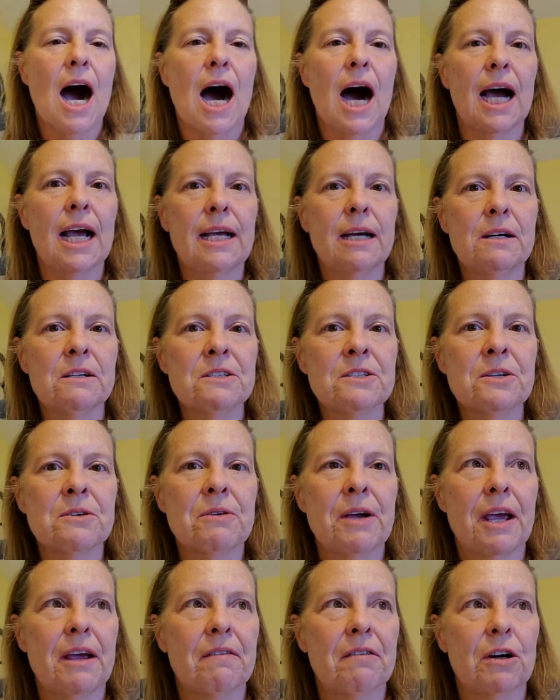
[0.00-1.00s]
I also
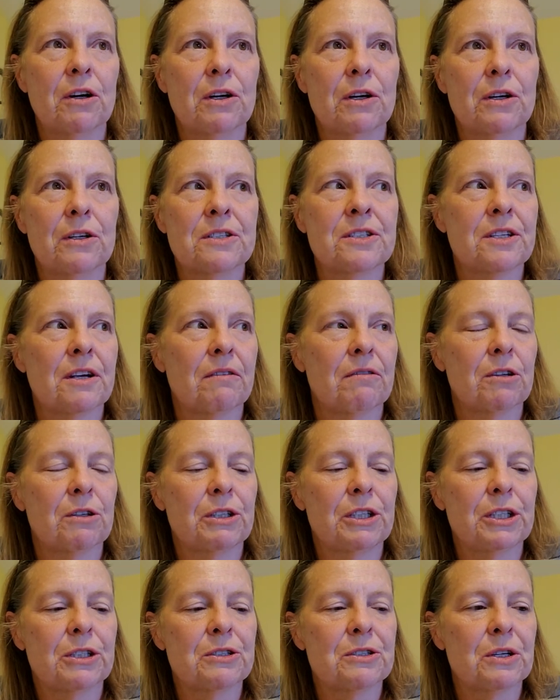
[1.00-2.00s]
gave her several
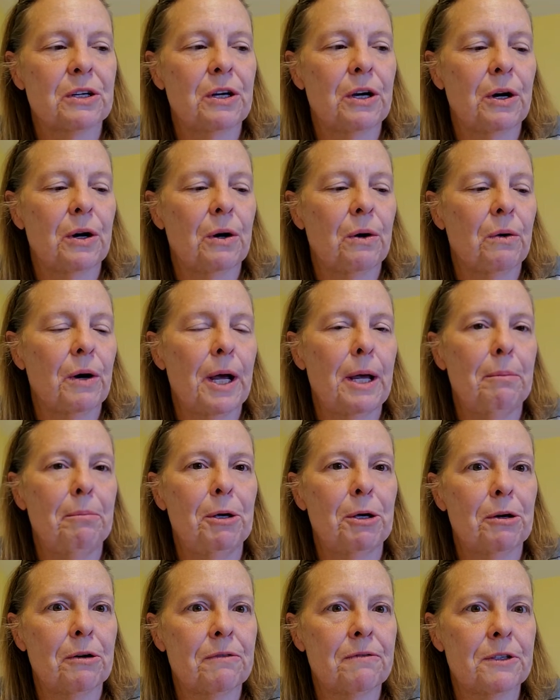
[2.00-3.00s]
years ago a
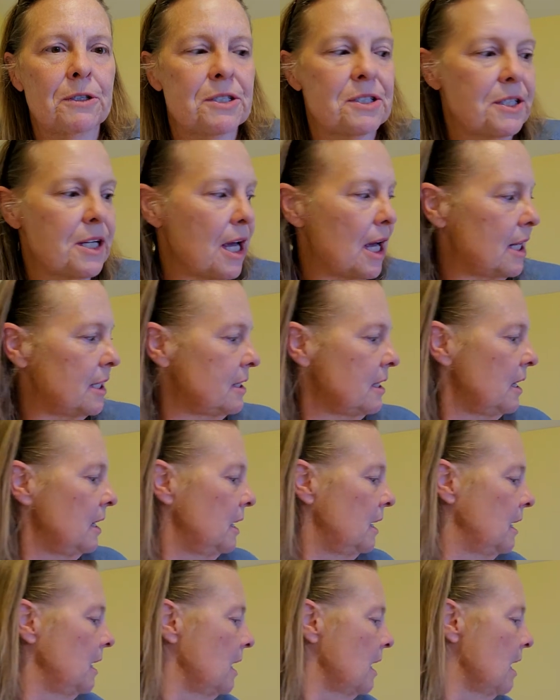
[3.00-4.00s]
beautiful set
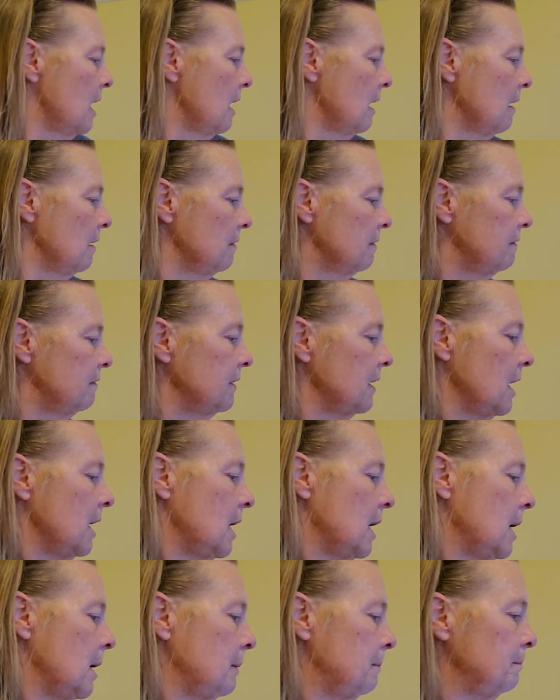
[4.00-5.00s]
of
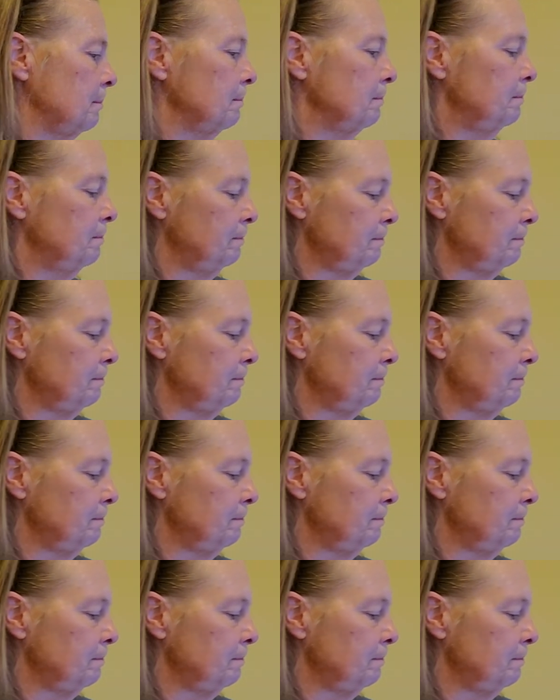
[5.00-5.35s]
um,